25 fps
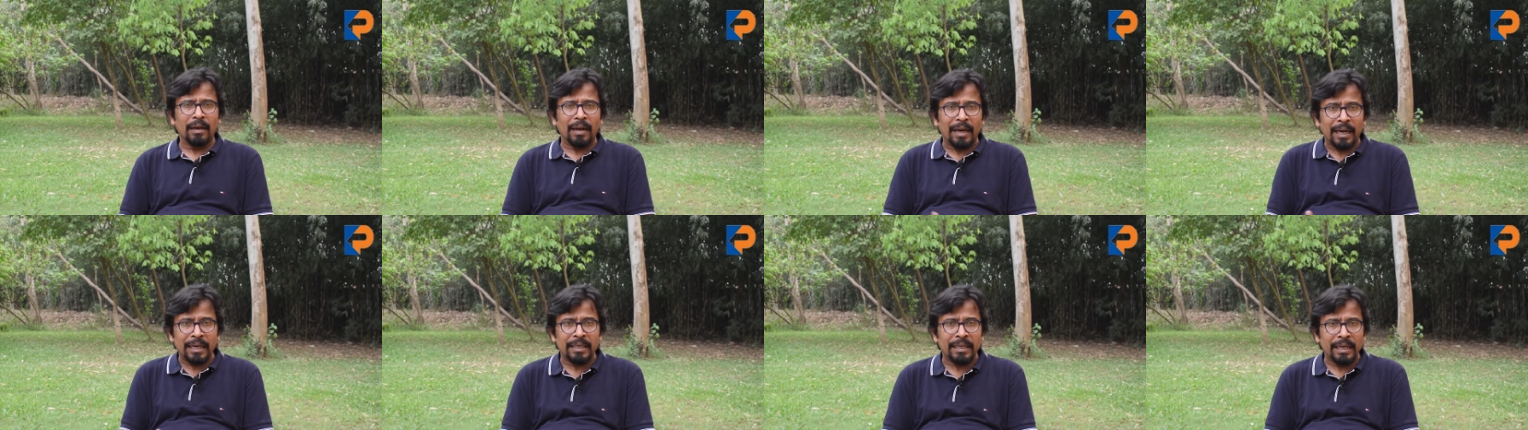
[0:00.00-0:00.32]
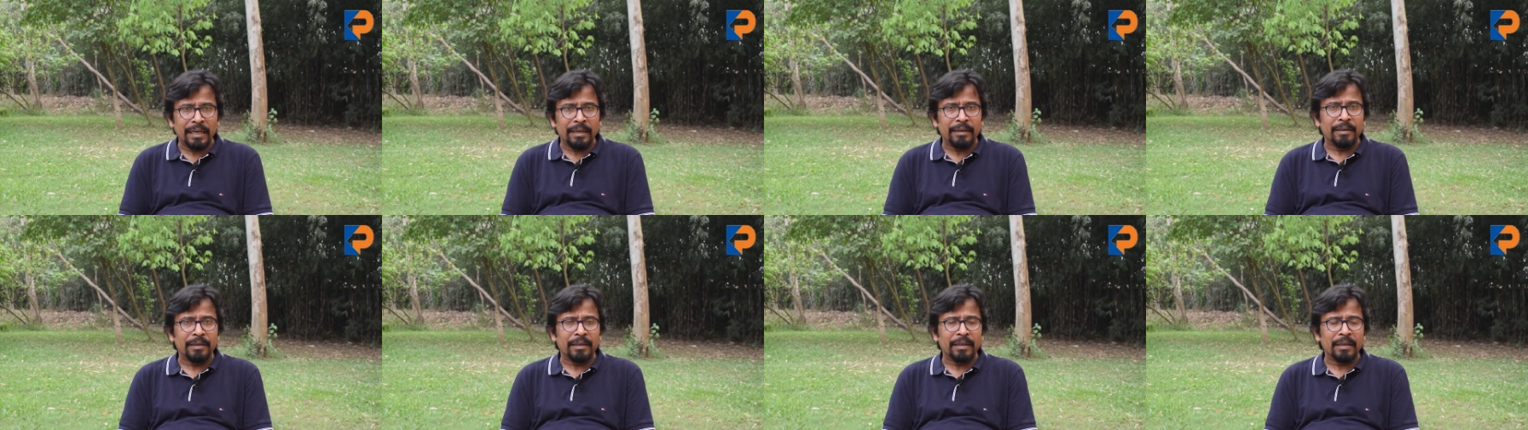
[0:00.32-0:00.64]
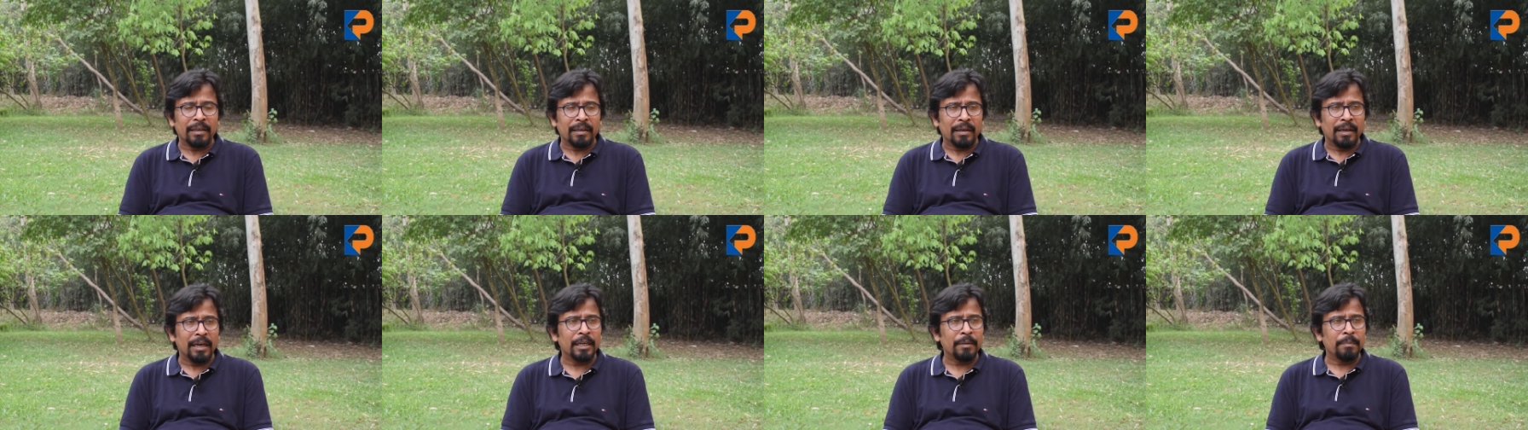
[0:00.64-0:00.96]

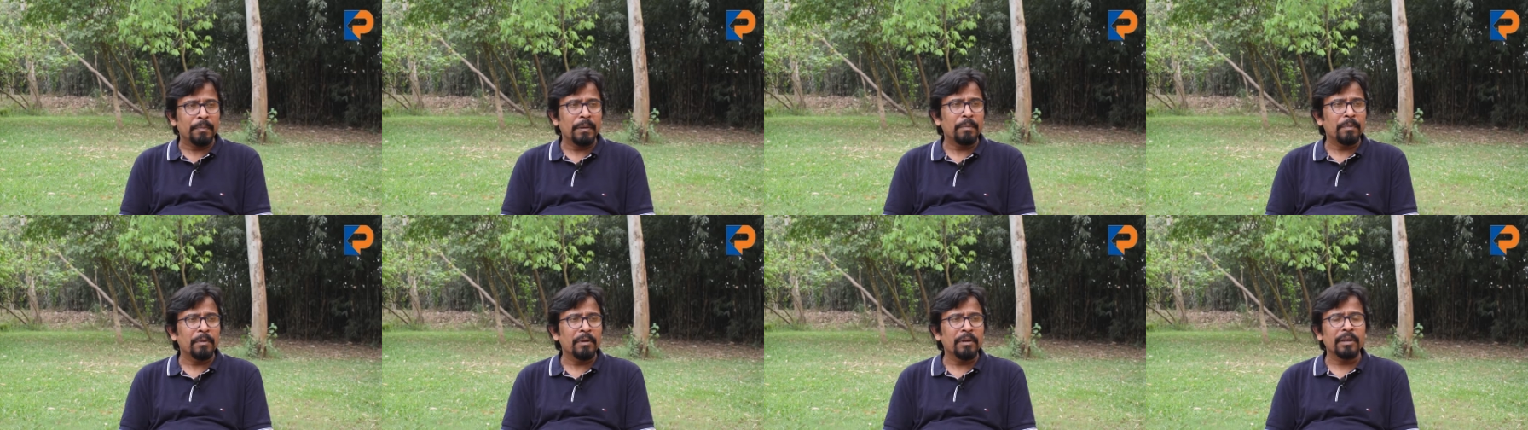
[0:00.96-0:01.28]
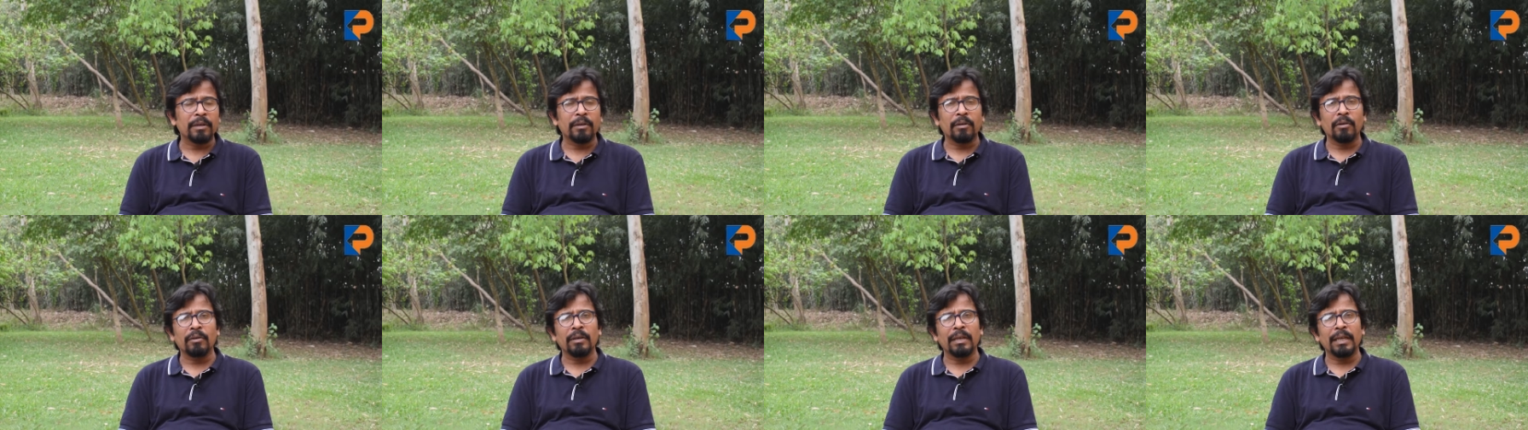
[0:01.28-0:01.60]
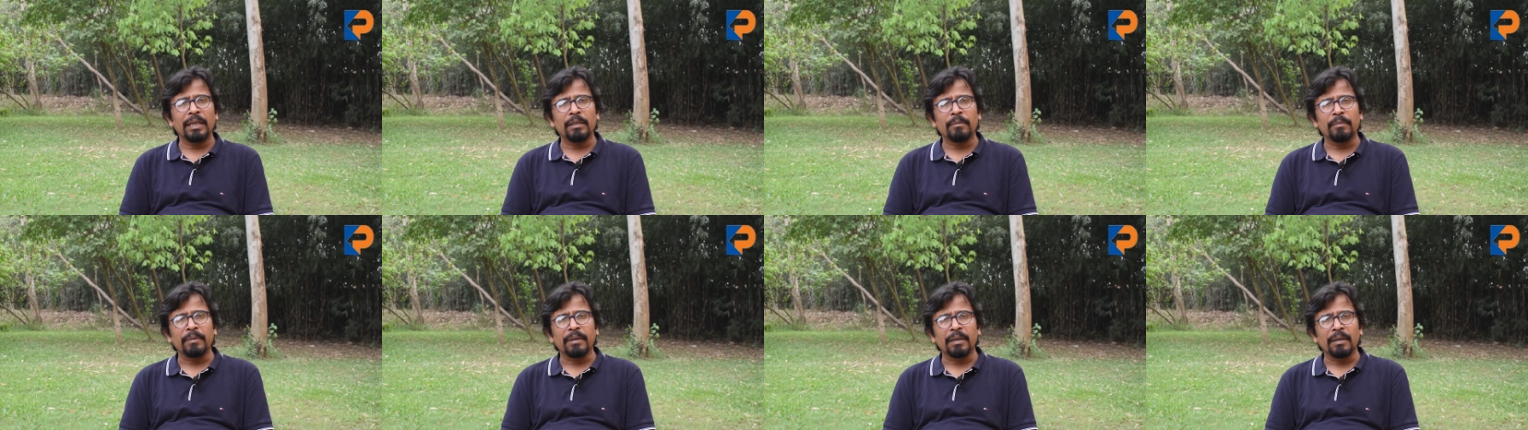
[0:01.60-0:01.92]
identity, let people
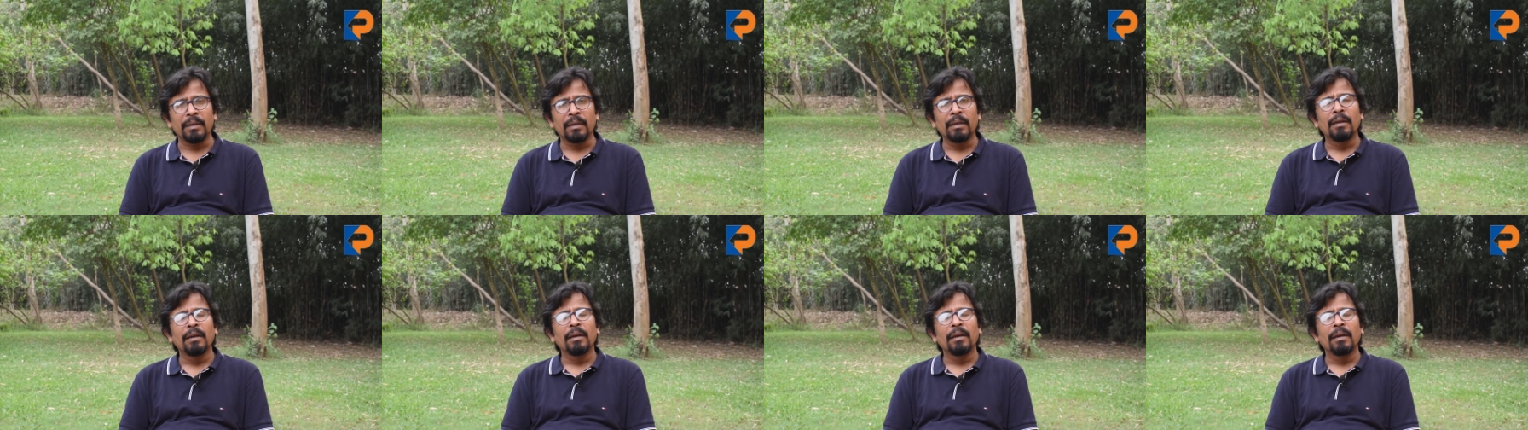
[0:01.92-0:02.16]
recognize me.